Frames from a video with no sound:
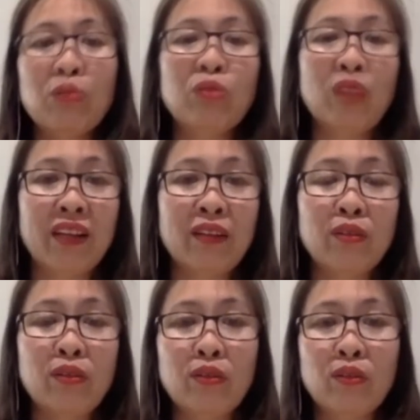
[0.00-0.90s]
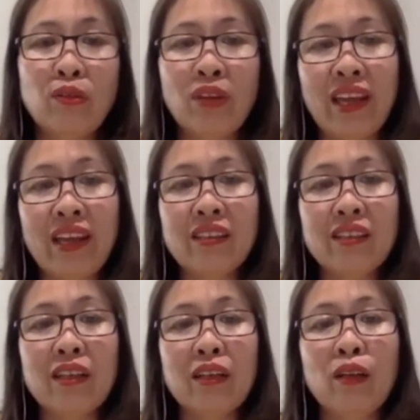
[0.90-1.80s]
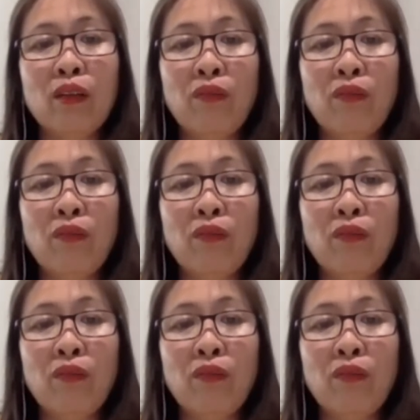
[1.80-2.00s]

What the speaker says: train to create a new